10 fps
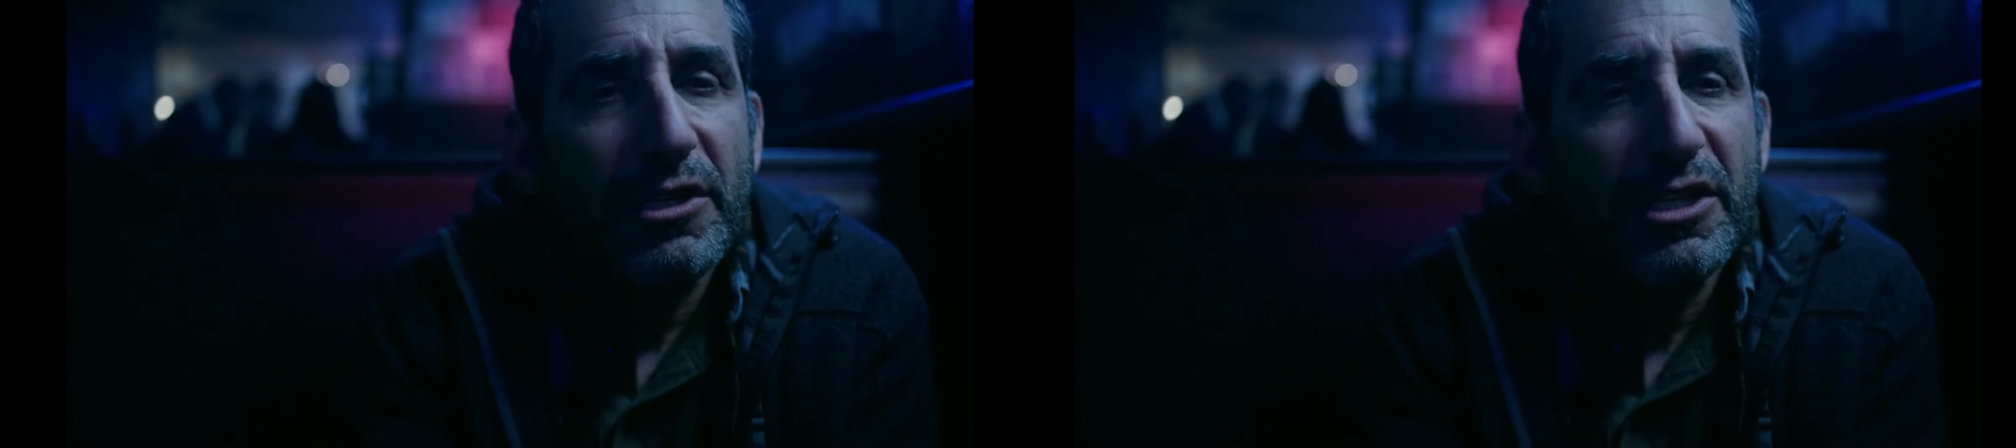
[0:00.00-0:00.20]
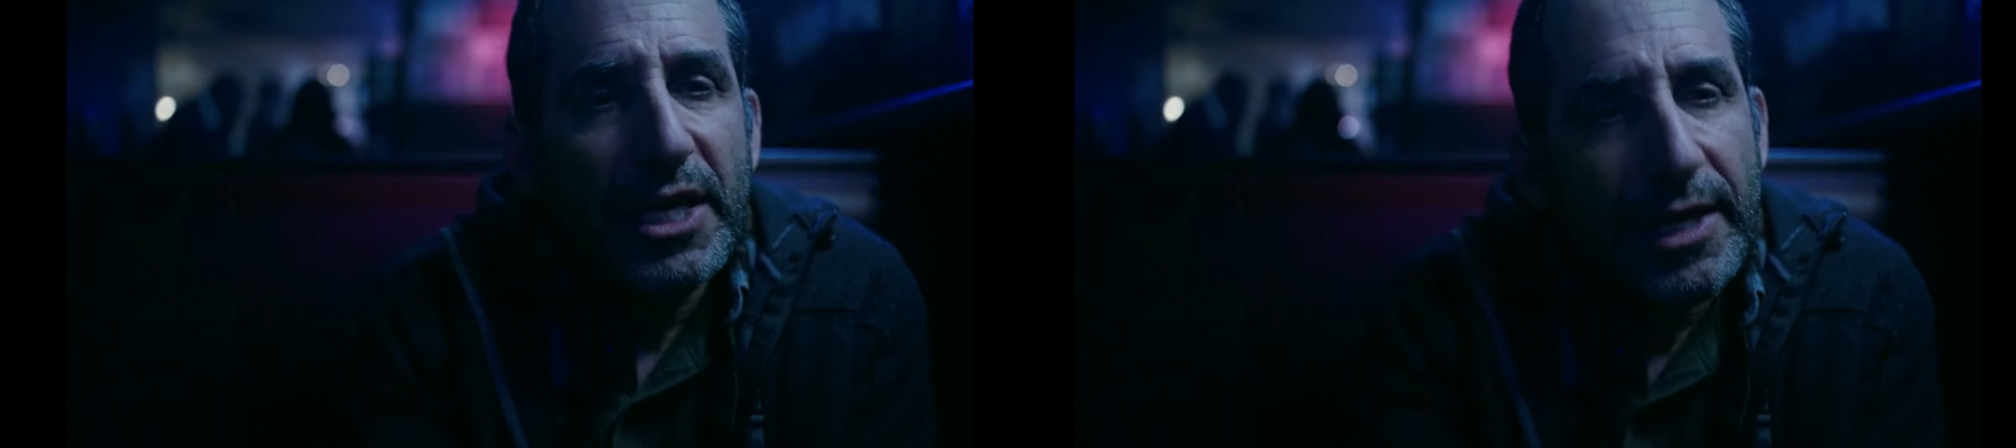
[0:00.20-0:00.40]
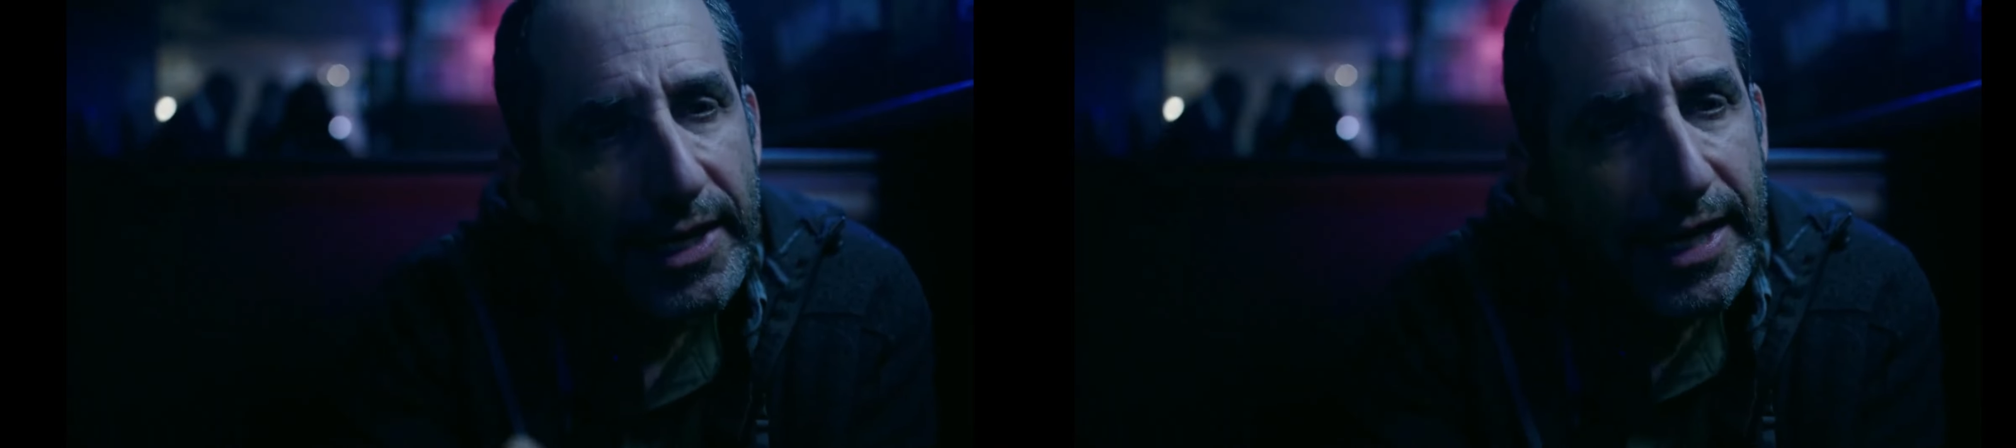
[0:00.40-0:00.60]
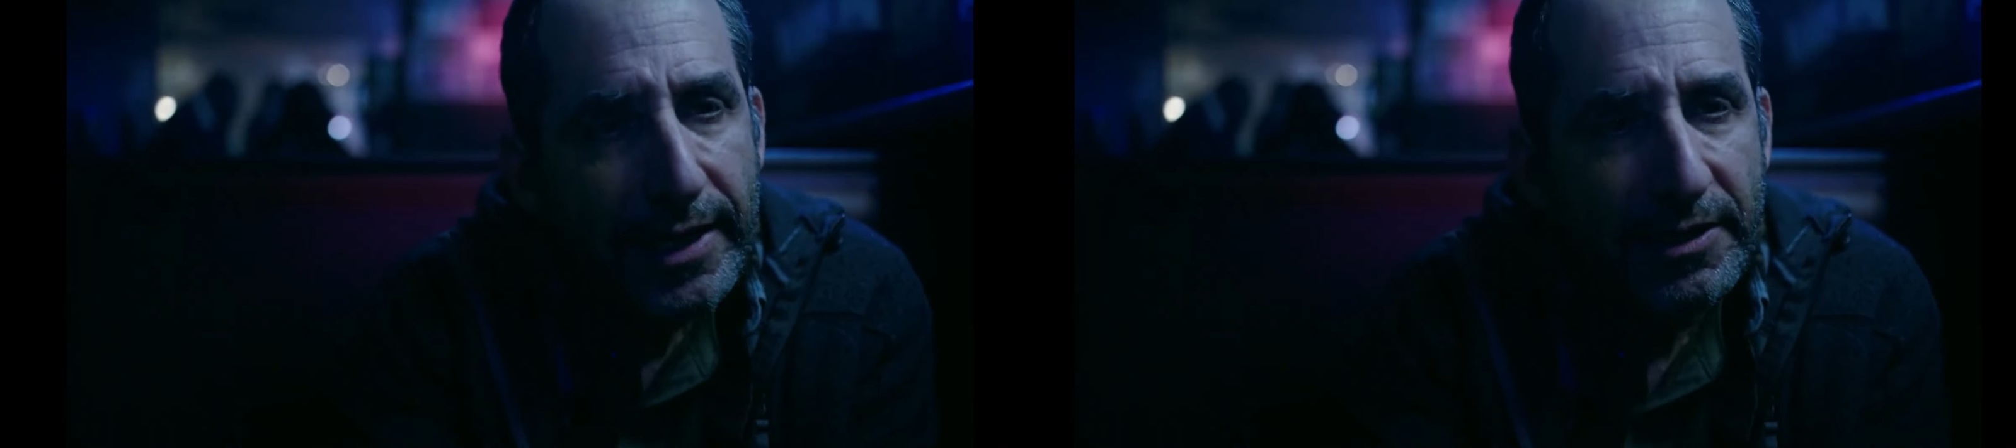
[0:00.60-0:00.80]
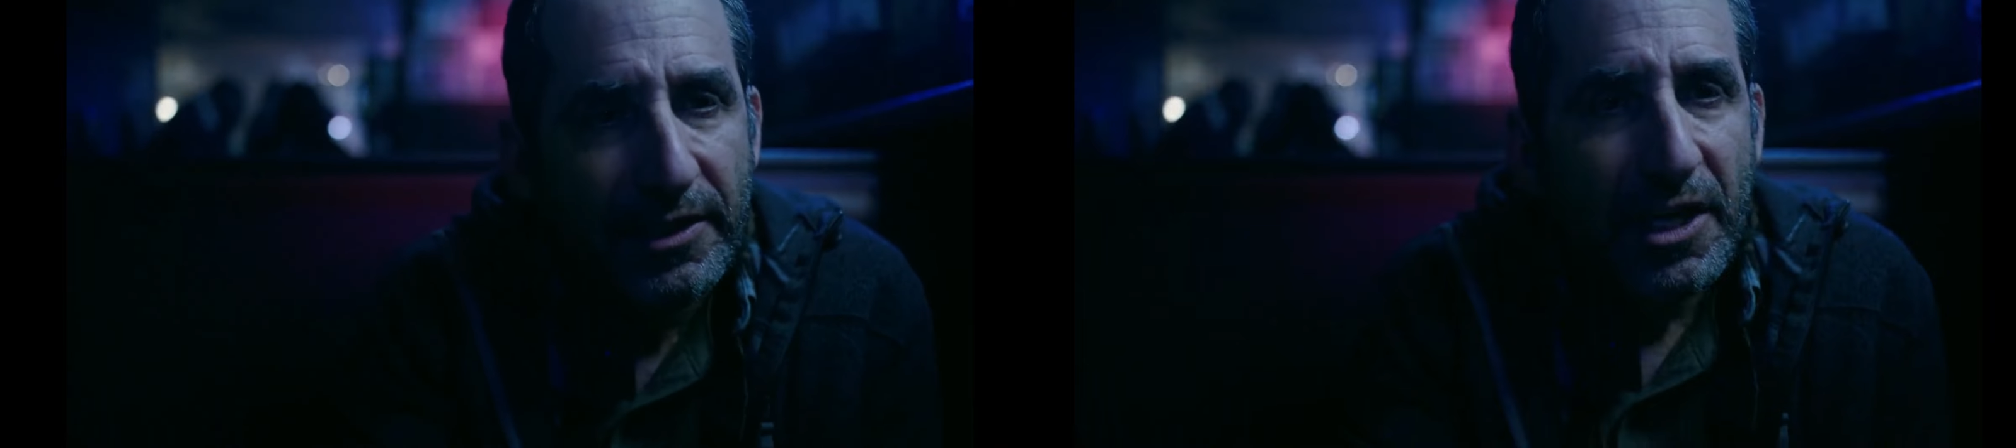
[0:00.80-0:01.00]
this thing
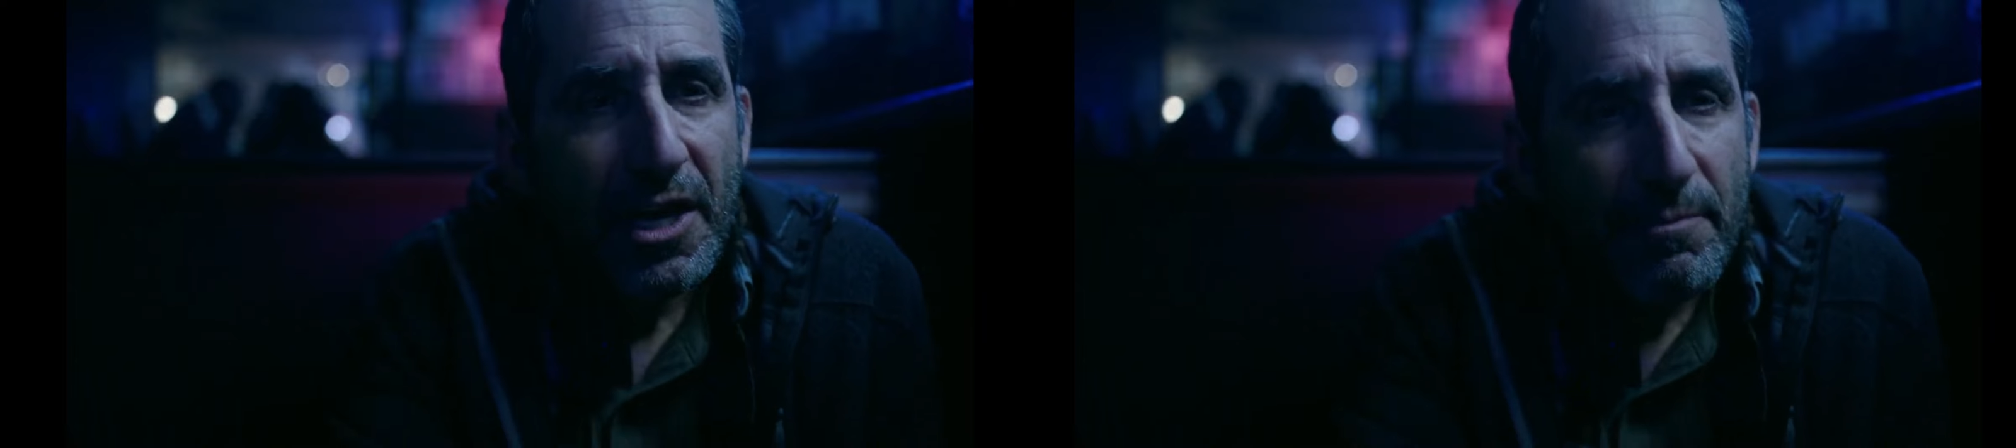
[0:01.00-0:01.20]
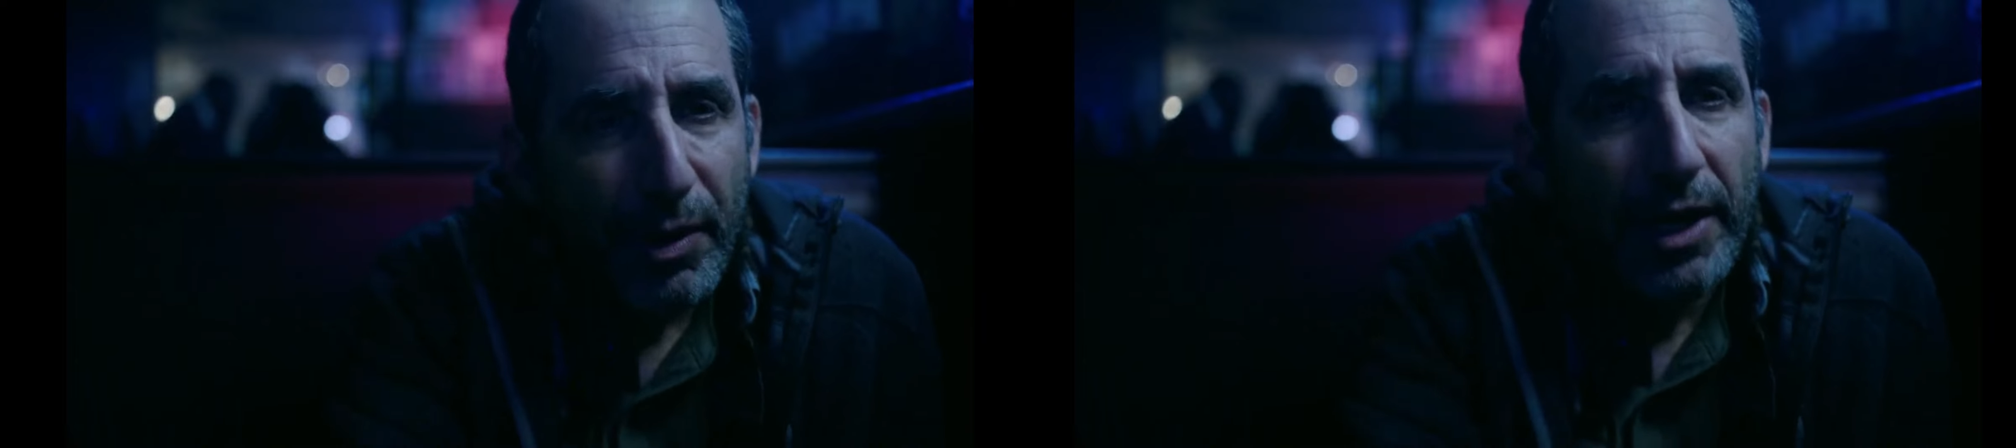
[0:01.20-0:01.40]
is,